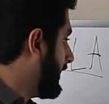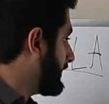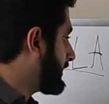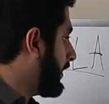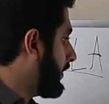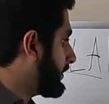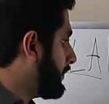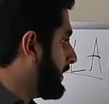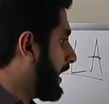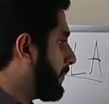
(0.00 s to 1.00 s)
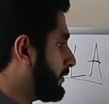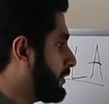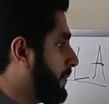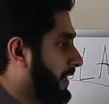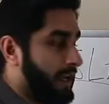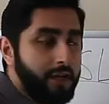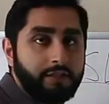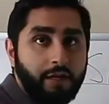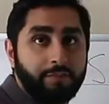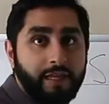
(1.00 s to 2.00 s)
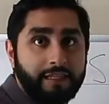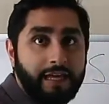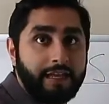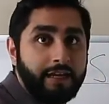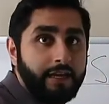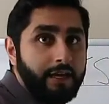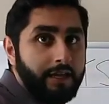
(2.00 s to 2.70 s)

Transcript: it's going to be able to be something that